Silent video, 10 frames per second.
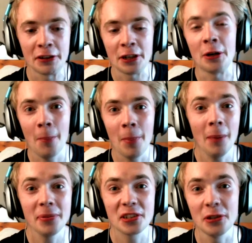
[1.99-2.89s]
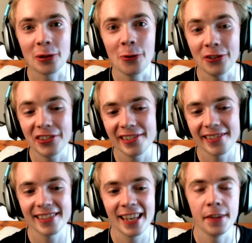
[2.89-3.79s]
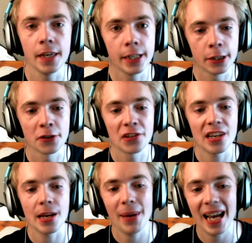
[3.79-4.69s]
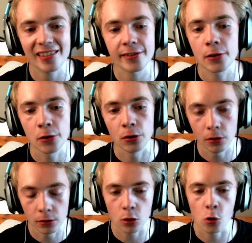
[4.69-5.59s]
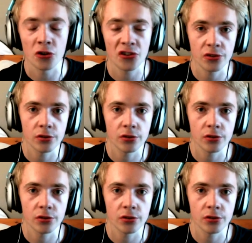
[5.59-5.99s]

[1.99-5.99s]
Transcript: There are popsicle courses, and then there's a Pasikle course.